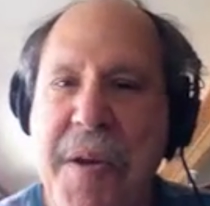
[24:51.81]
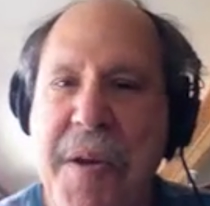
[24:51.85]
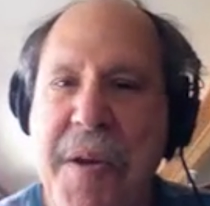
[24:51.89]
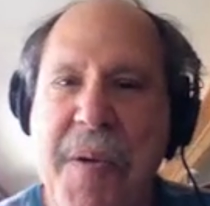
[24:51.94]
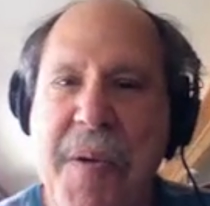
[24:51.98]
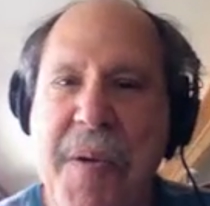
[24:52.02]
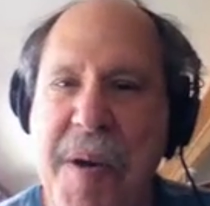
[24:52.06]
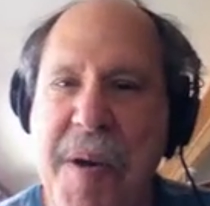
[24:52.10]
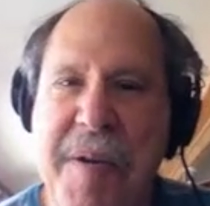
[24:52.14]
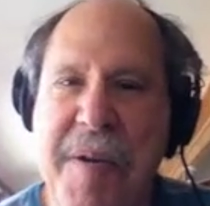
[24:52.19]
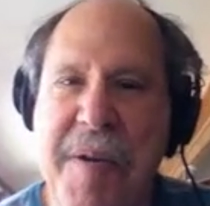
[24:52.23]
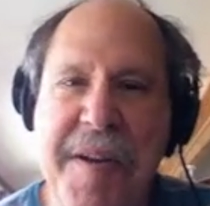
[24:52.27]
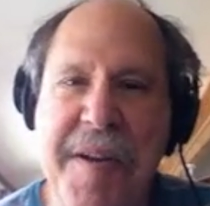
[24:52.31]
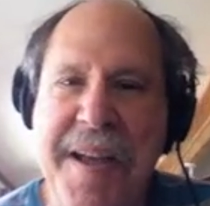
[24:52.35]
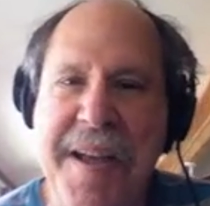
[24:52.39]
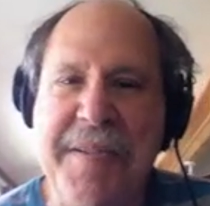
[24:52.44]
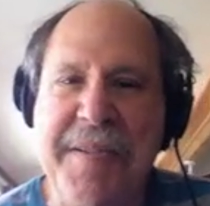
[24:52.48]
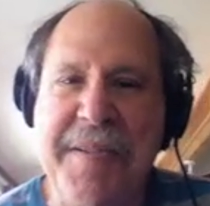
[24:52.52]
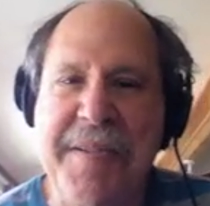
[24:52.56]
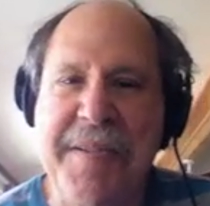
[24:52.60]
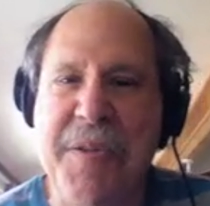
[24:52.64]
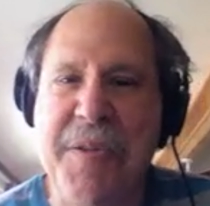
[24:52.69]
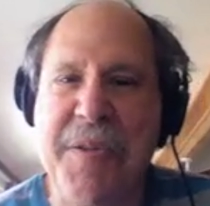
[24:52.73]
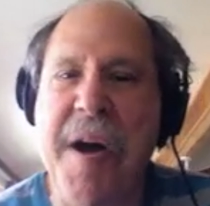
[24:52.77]
or
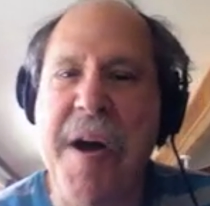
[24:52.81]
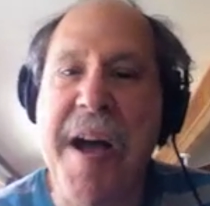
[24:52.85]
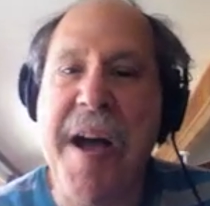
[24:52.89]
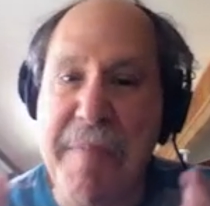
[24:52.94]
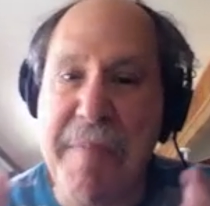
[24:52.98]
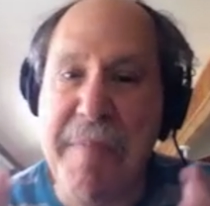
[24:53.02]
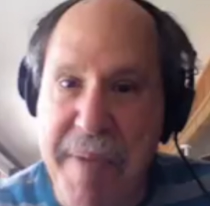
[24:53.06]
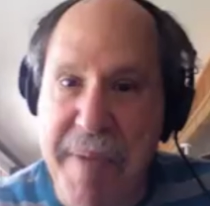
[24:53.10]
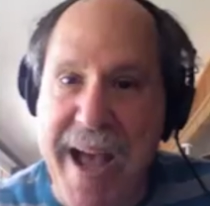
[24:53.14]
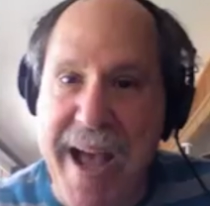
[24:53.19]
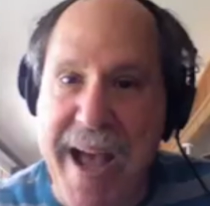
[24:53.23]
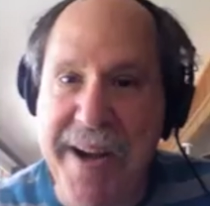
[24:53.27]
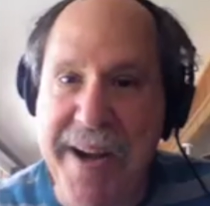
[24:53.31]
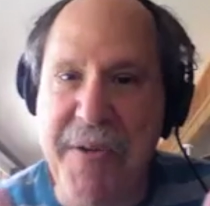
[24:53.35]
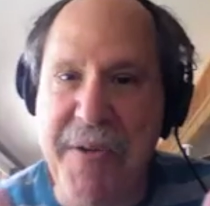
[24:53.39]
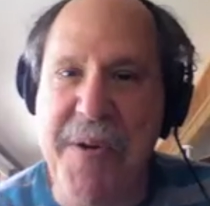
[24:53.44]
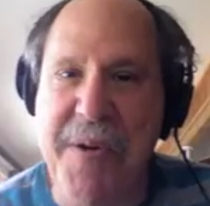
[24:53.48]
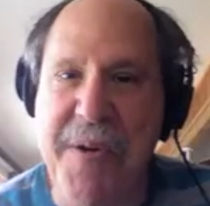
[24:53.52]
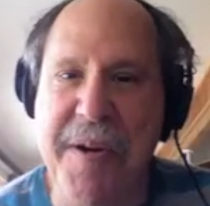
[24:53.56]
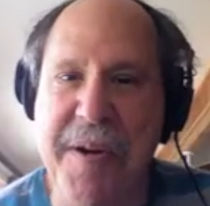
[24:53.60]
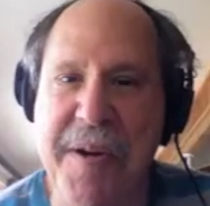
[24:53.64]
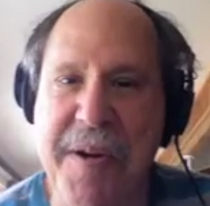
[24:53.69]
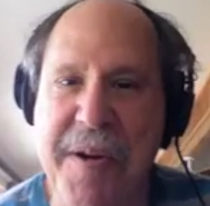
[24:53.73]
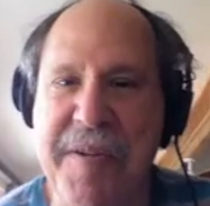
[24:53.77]
law and batting
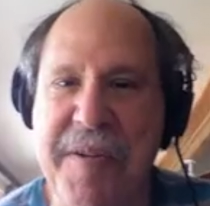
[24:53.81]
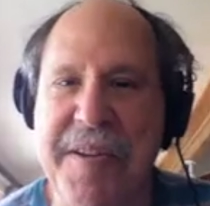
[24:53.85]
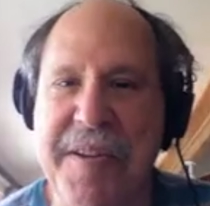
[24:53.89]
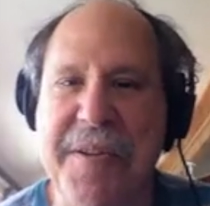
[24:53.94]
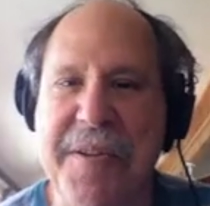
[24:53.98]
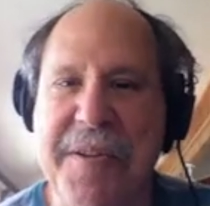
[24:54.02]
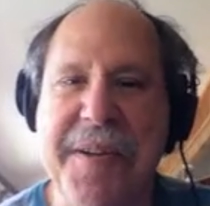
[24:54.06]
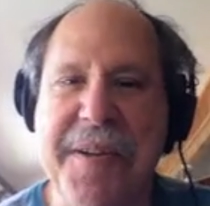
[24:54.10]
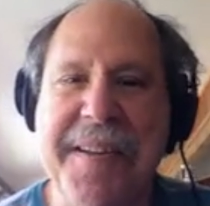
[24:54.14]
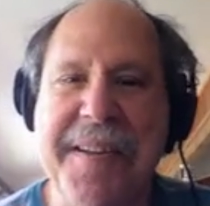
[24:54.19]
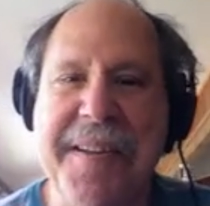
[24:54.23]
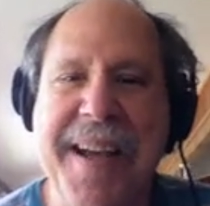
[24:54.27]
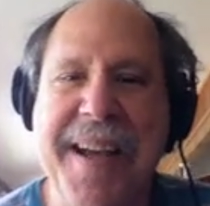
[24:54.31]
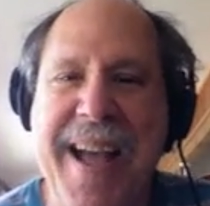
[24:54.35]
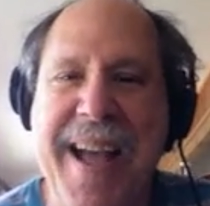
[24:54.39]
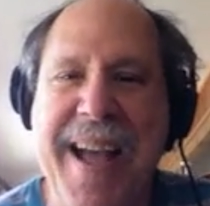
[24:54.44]
order into it.